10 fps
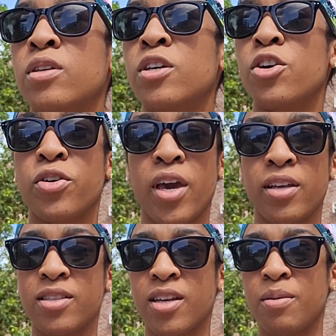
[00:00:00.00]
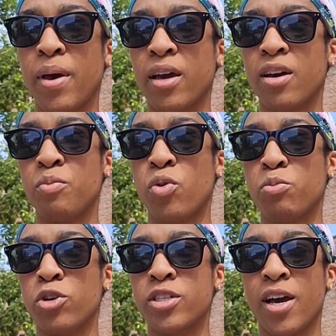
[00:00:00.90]
Okay, it's gonna back up one
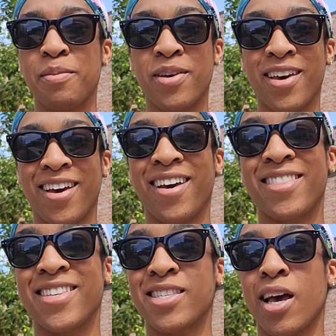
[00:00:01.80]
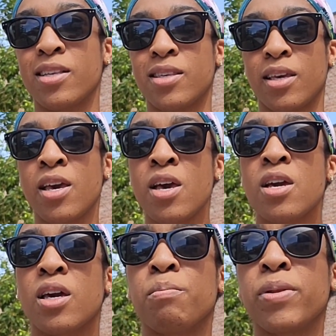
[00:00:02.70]
more time. This guy's like
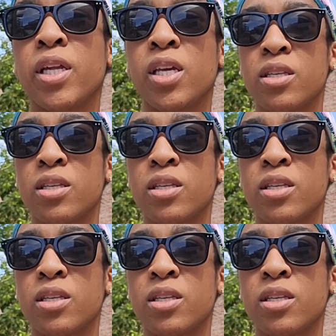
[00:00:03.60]
completing a